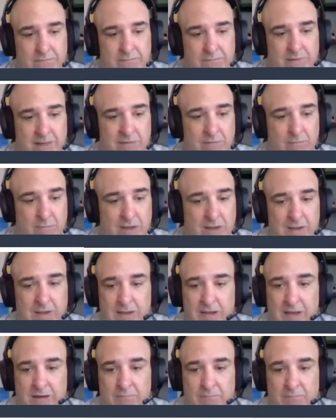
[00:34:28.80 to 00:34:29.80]
That's why,
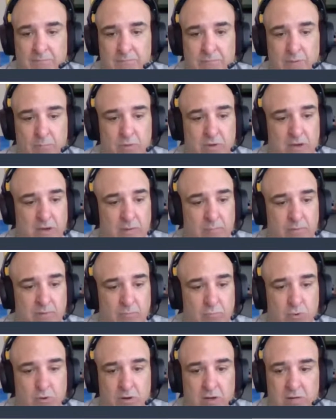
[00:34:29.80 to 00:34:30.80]
again, people get up in the
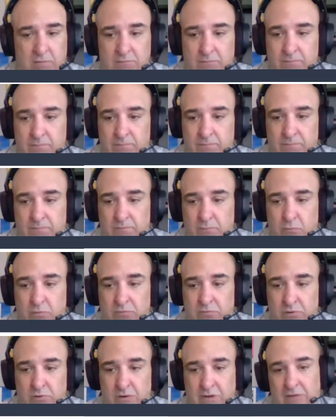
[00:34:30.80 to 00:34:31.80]
morning,
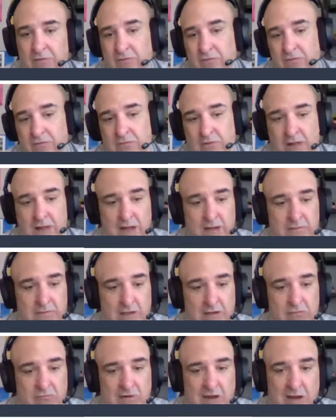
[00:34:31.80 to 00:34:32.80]
4:30, 6 o'clock,
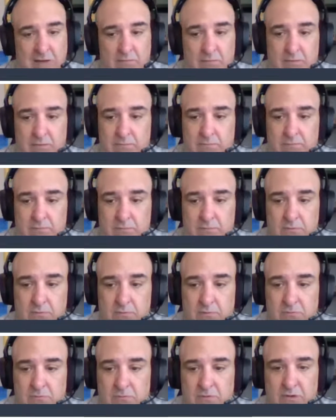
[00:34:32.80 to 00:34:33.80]
take a shower,
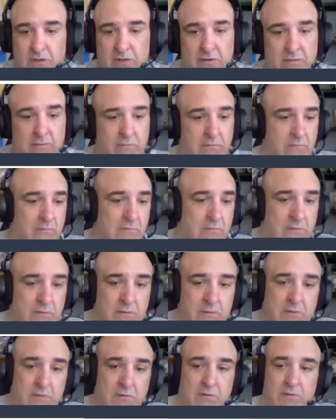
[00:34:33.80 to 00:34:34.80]
go do their
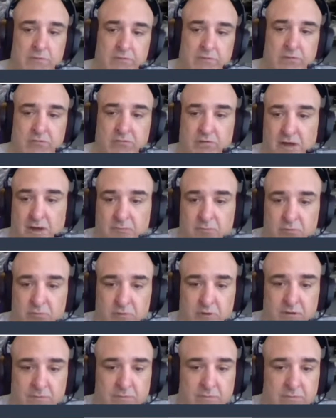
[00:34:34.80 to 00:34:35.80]
jobs or
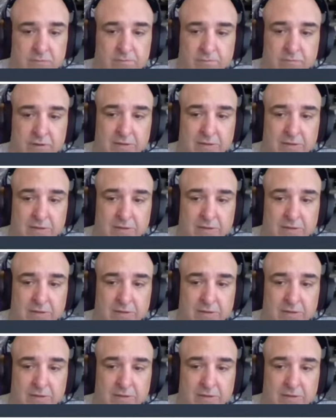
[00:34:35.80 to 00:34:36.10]
whatever.